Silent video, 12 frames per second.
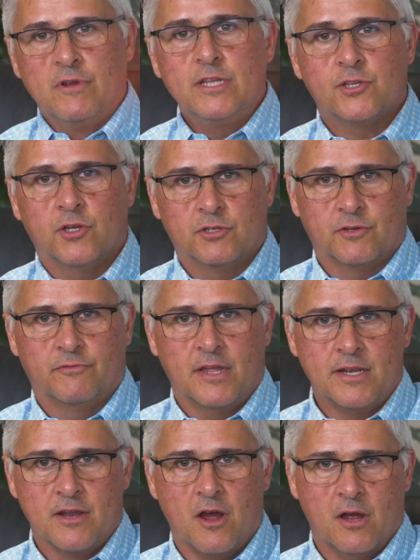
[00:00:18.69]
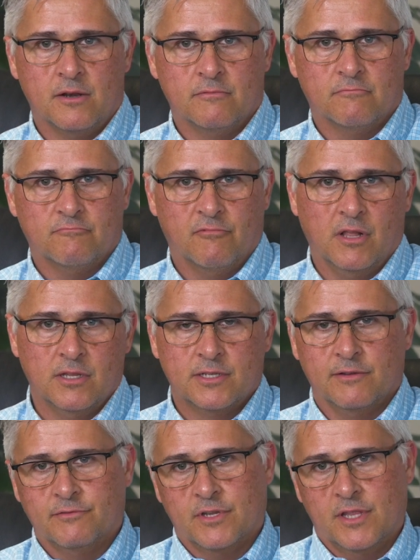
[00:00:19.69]
research have they done
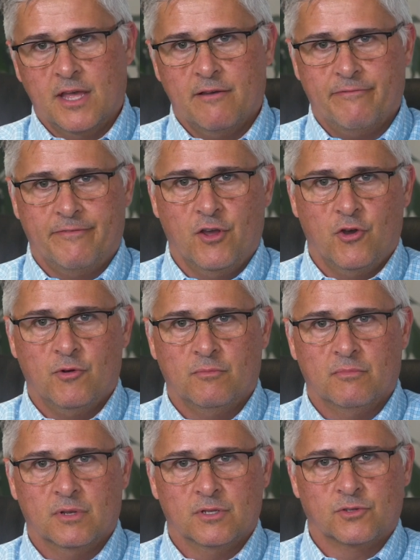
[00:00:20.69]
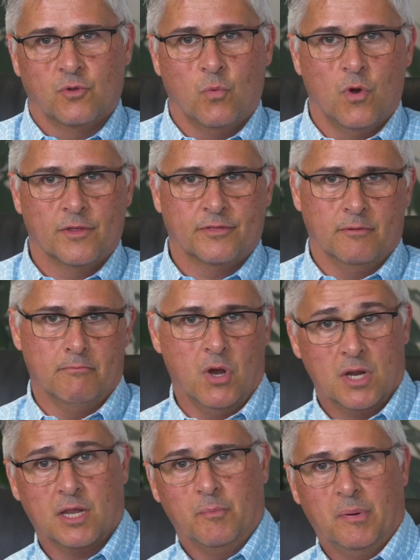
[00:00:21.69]
relative to their film as to what the
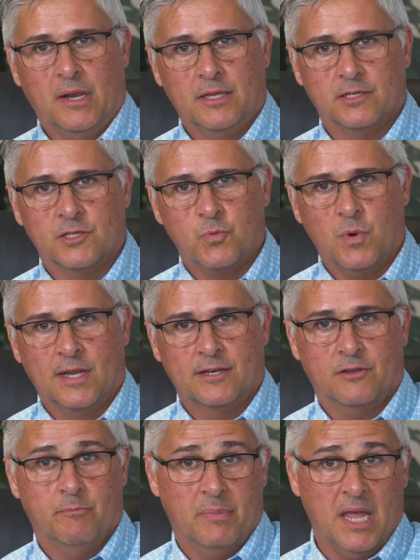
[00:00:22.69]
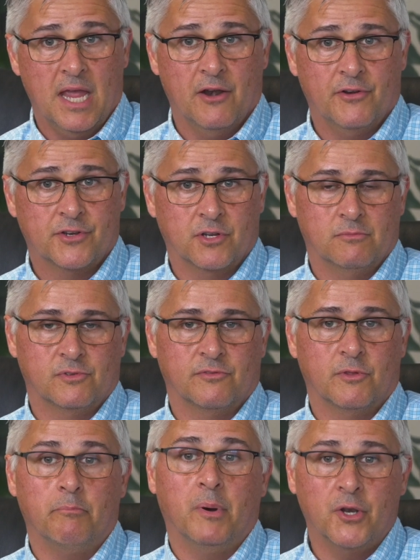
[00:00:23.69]
marketplace is willing to bear in terms of
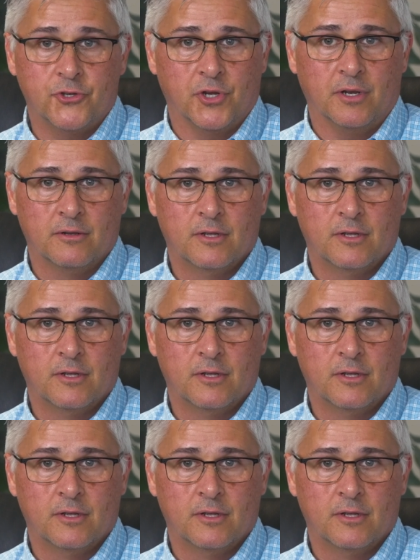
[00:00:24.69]
the budget?